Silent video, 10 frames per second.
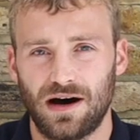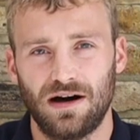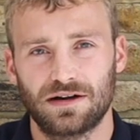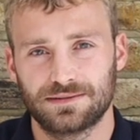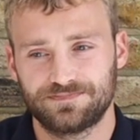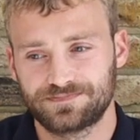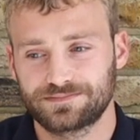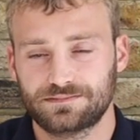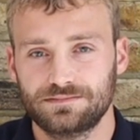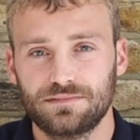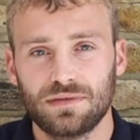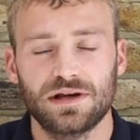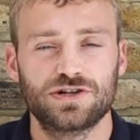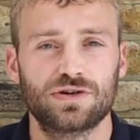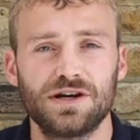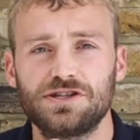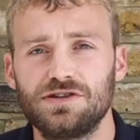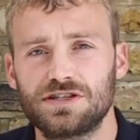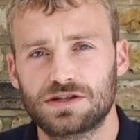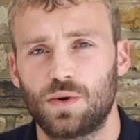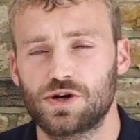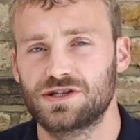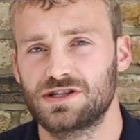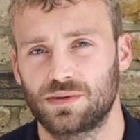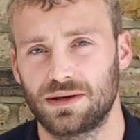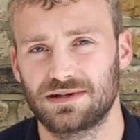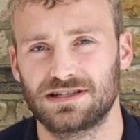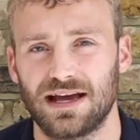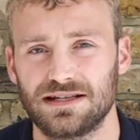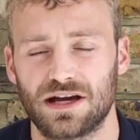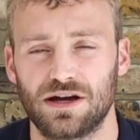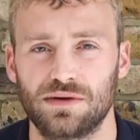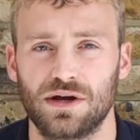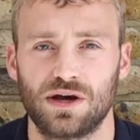mark, and try to use squash and sweet potato,